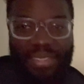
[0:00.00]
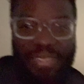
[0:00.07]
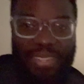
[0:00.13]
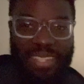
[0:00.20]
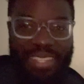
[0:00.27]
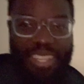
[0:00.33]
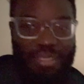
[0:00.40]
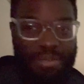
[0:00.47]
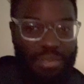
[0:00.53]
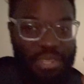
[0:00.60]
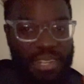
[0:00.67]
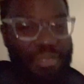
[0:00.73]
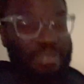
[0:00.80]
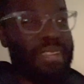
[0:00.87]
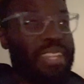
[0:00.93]
are the times we
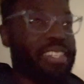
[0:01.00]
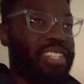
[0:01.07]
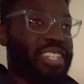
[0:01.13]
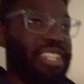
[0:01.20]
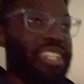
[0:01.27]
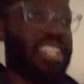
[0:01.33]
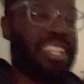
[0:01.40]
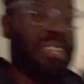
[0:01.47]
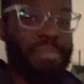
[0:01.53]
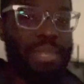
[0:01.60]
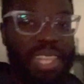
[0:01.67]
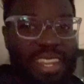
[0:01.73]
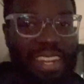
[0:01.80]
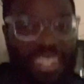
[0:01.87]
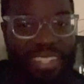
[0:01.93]
need to relish, and I'm
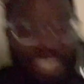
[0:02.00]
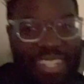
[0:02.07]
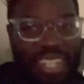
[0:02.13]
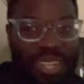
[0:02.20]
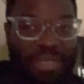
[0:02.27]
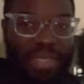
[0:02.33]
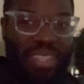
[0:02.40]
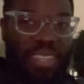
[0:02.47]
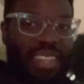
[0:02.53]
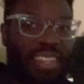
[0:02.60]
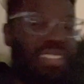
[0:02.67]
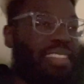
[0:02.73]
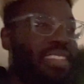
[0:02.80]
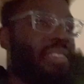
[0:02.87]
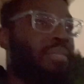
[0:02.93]
glad I get to share it with you
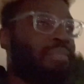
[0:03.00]
guys,